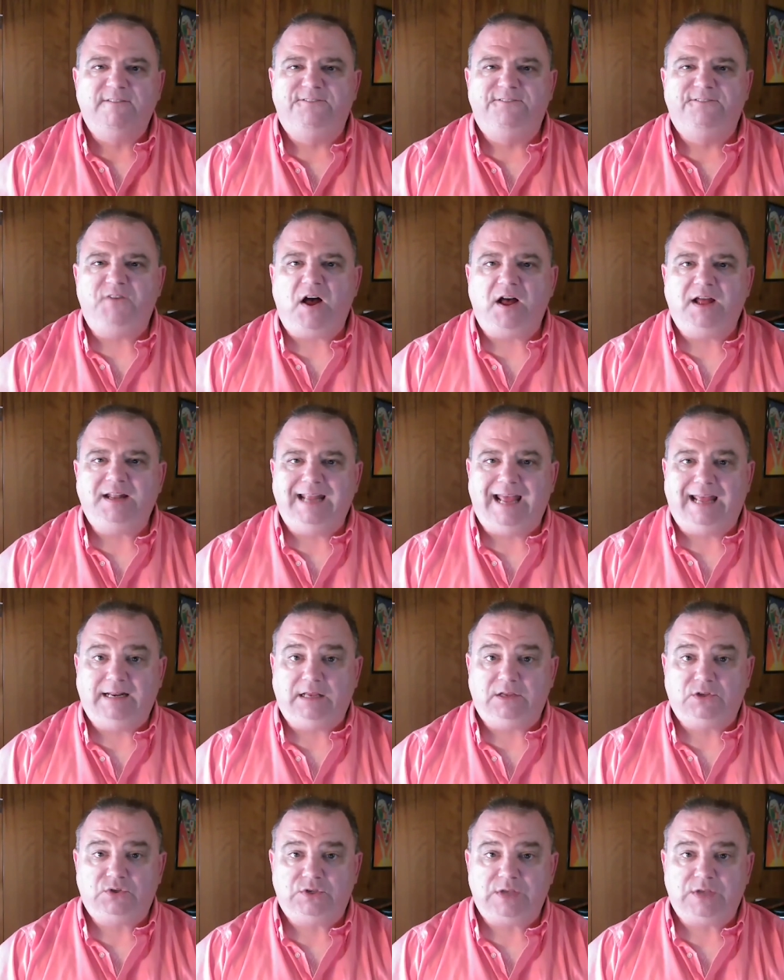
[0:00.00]
fun and
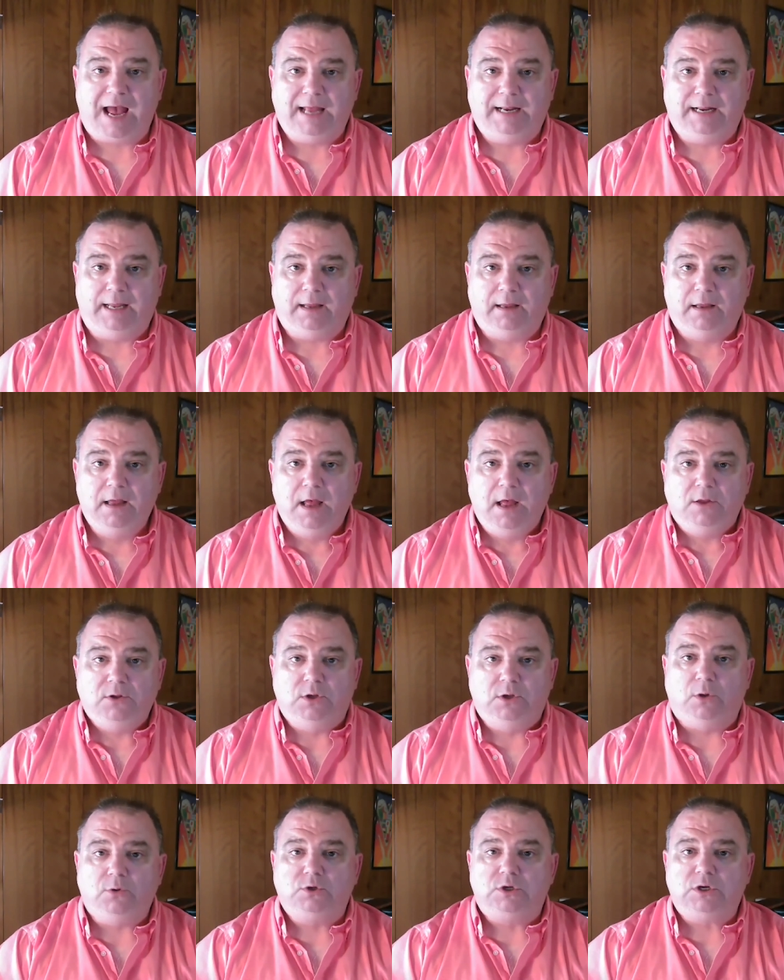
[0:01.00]
exciting.
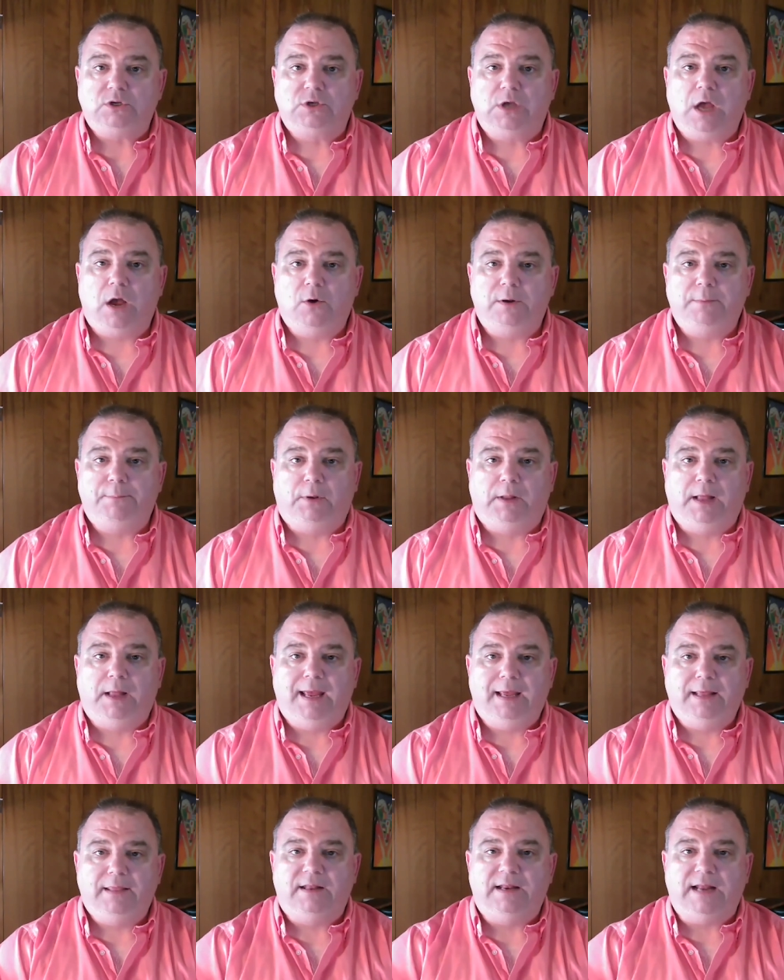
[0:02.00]
Don't just go and
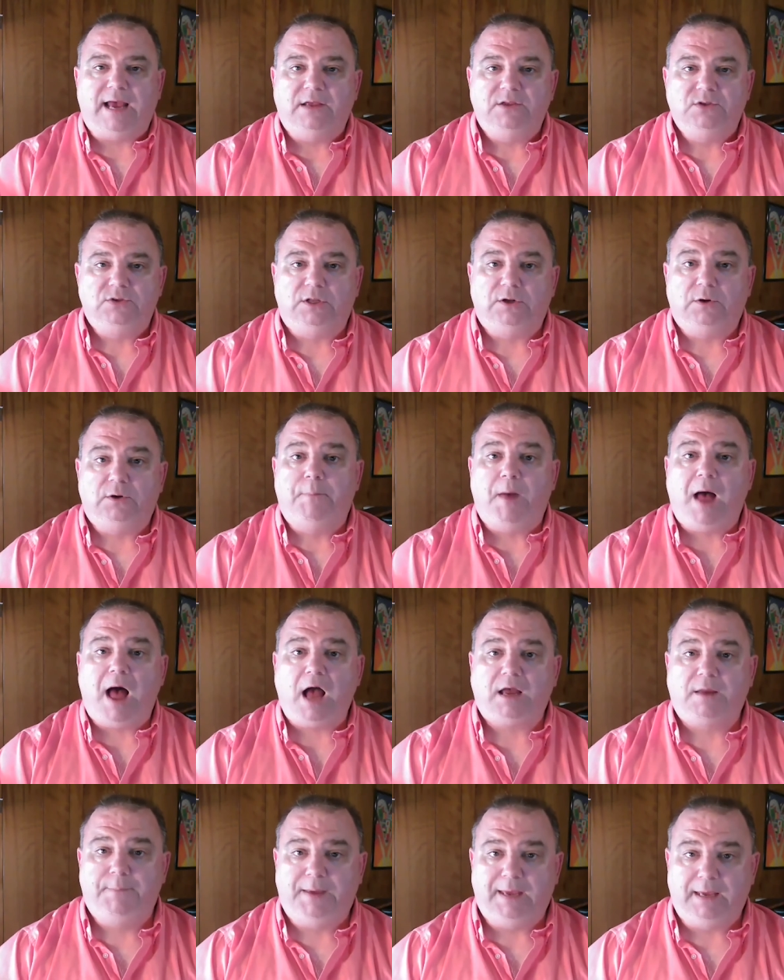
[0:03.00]
play the nice little
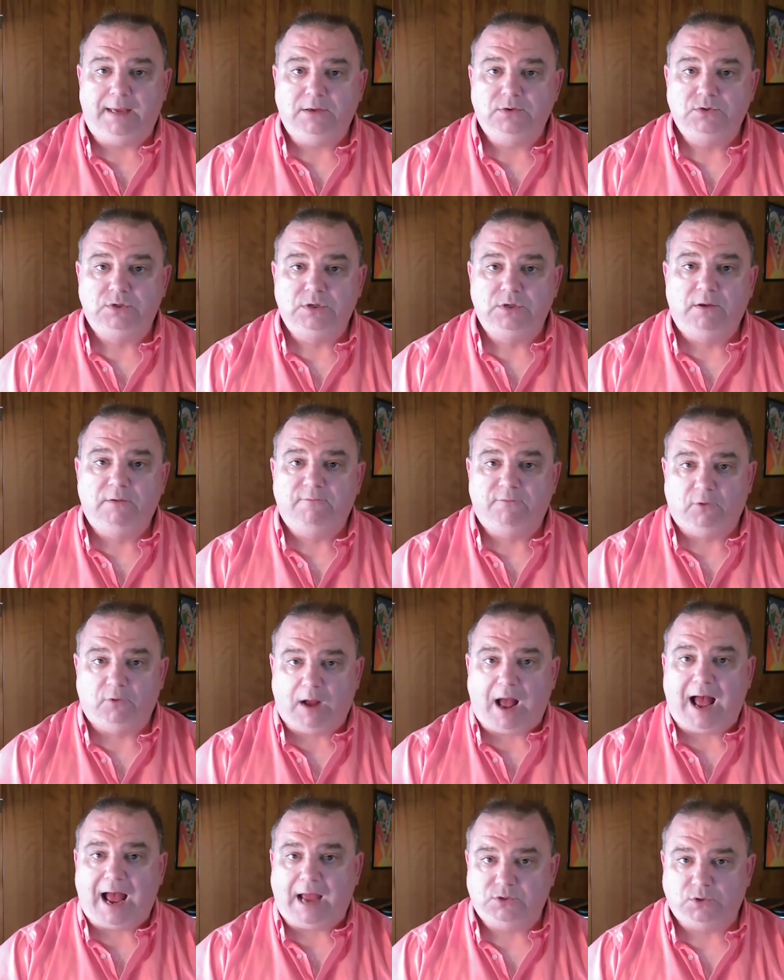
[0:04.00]
Bach piece for
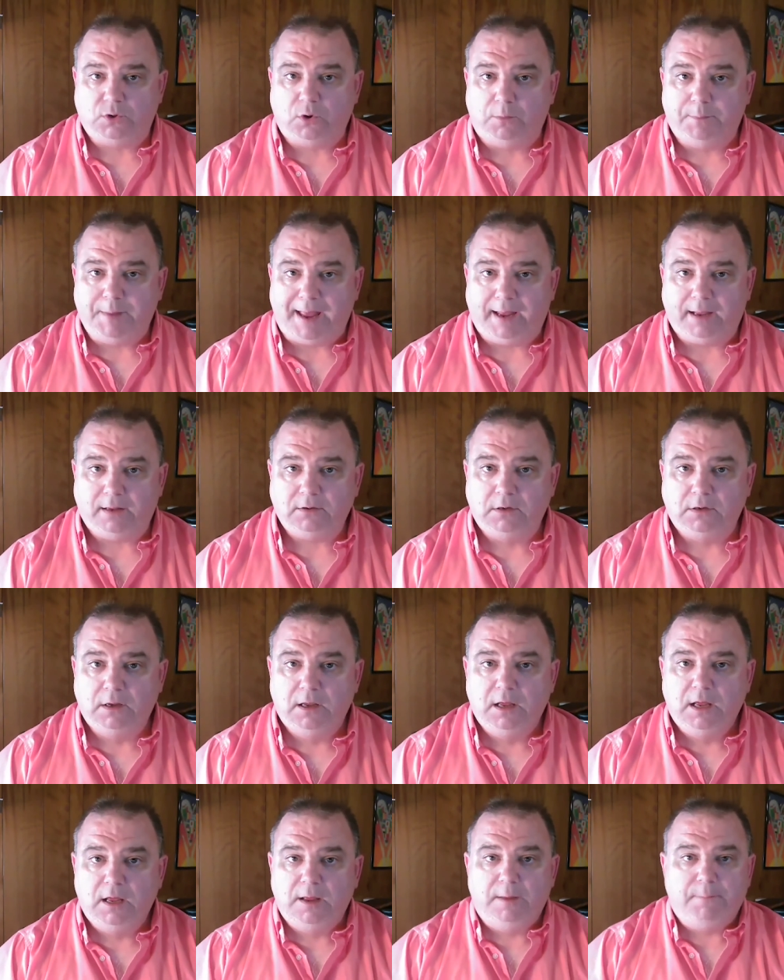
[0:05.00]
a high school band.
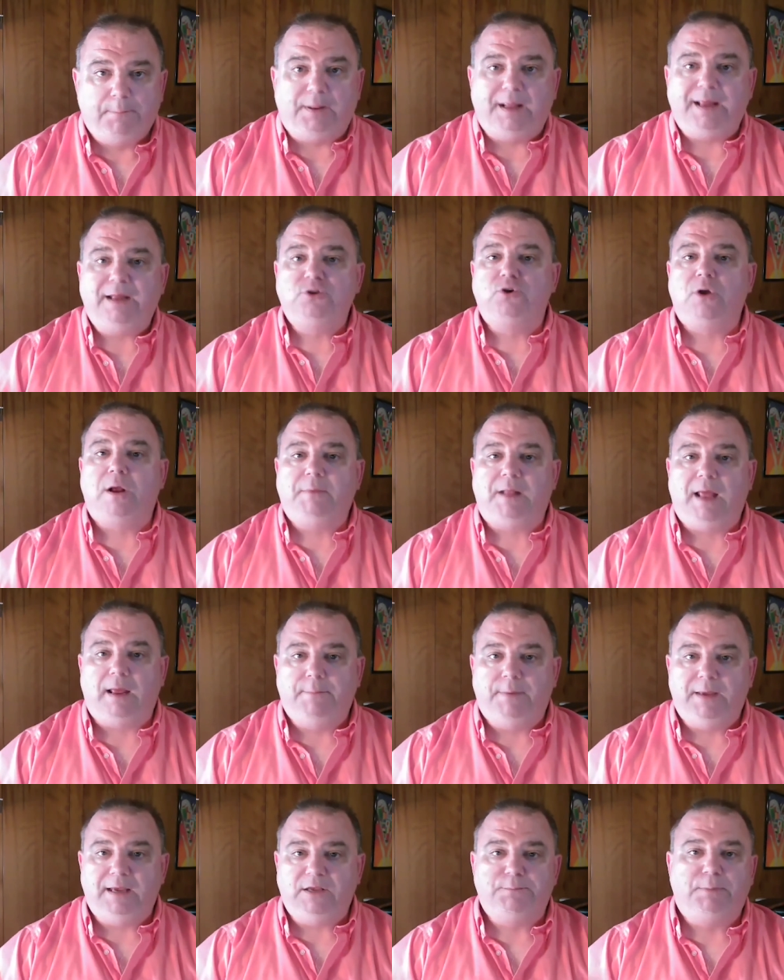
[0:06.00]
Play a
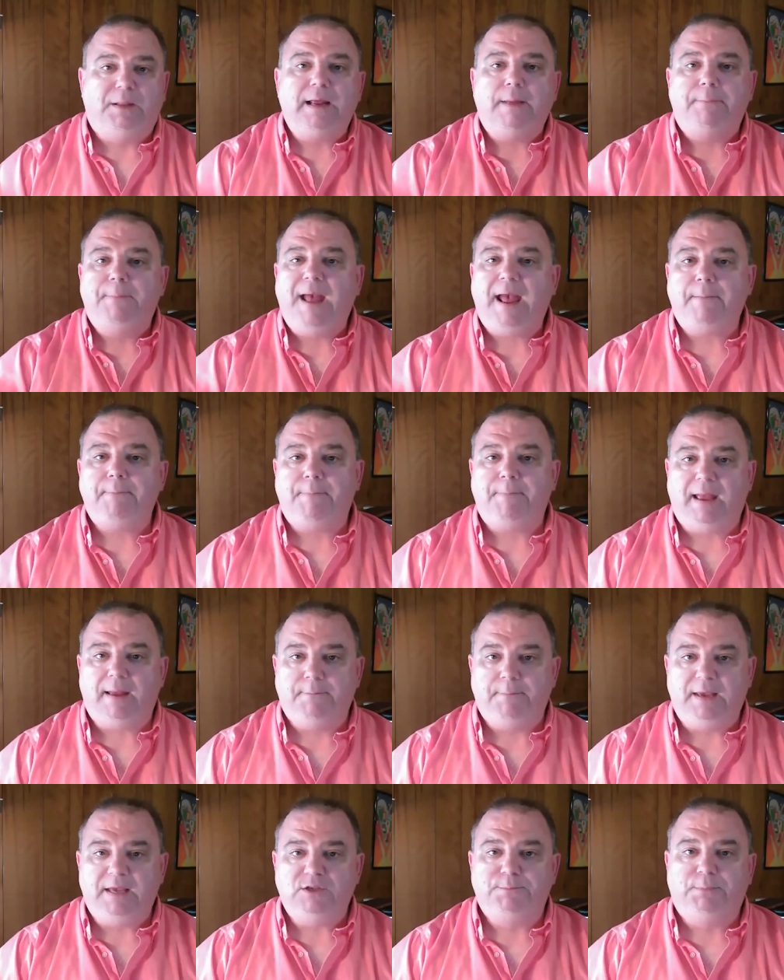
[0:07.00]
drumline piece, play a pep
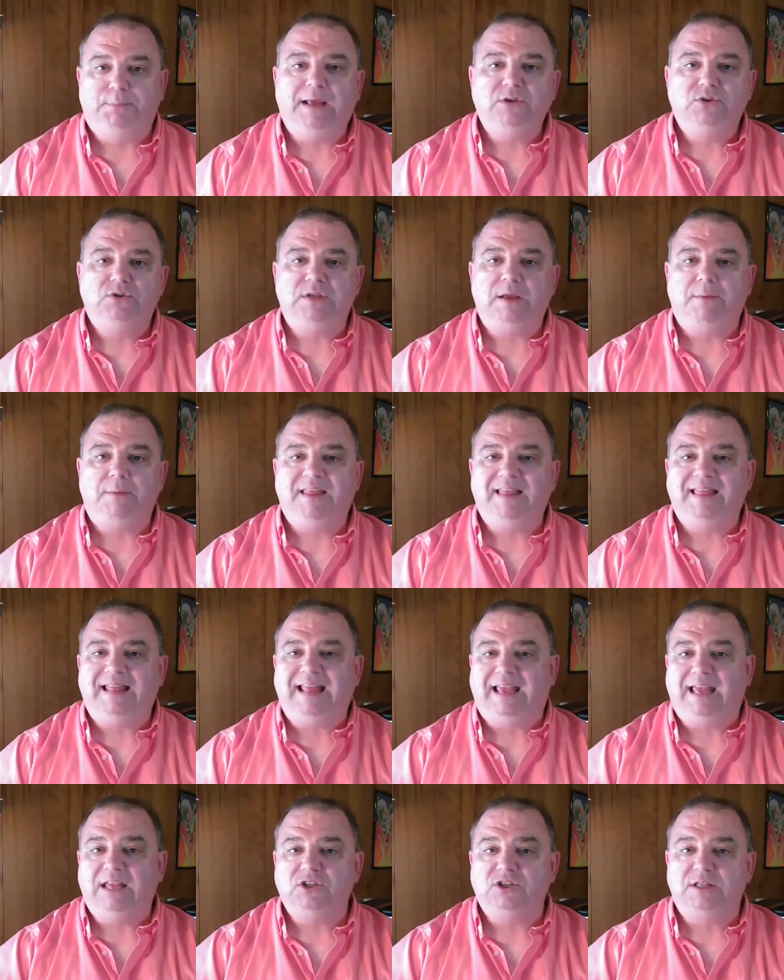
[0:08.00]
band piece, play something that
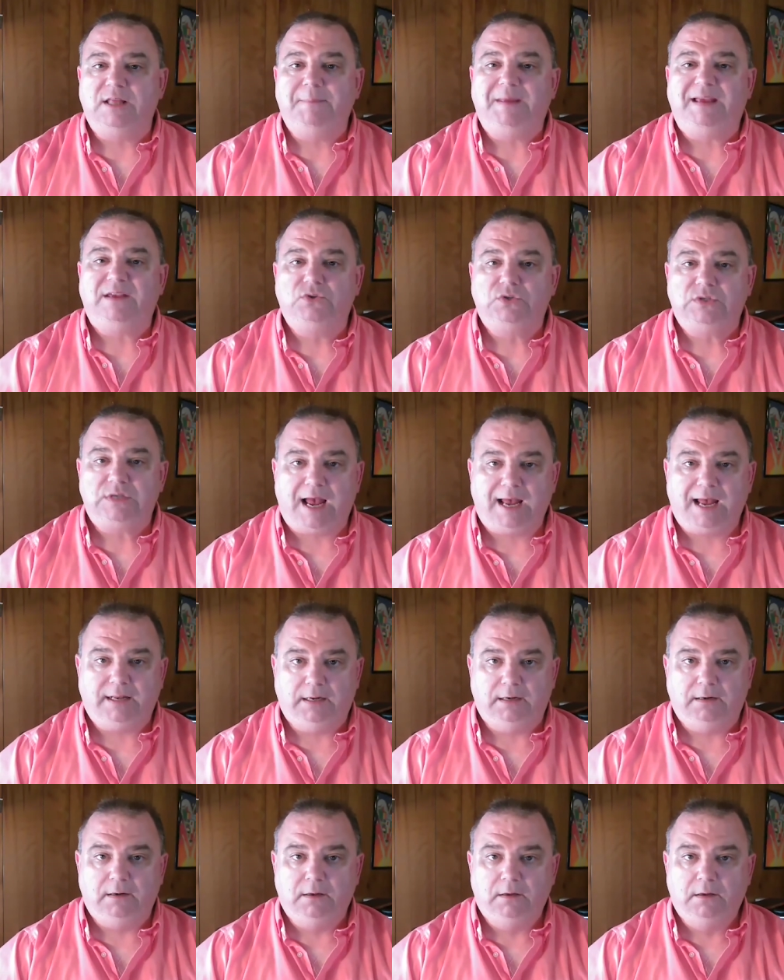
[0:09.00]
gets them
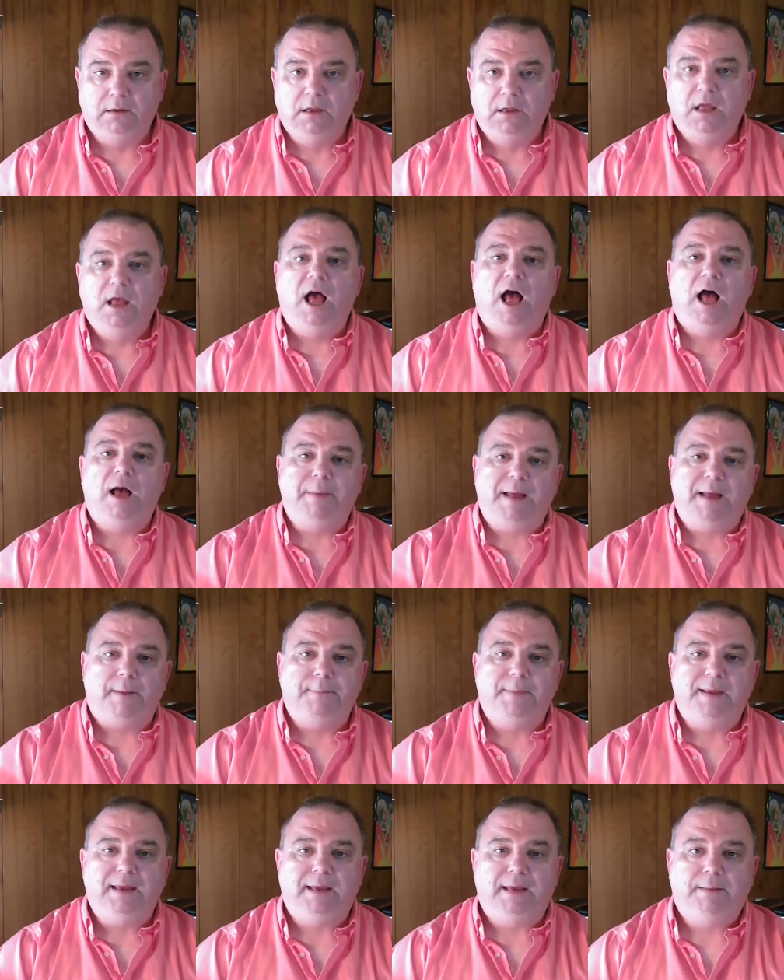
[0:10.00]
excited
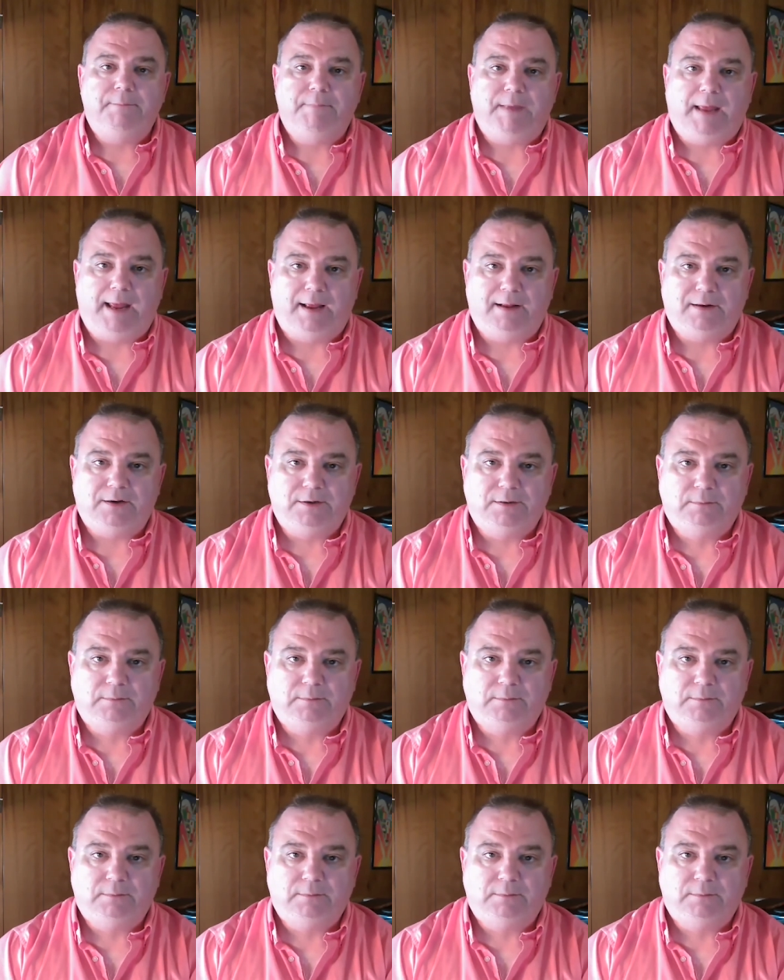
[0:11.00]
about being in band.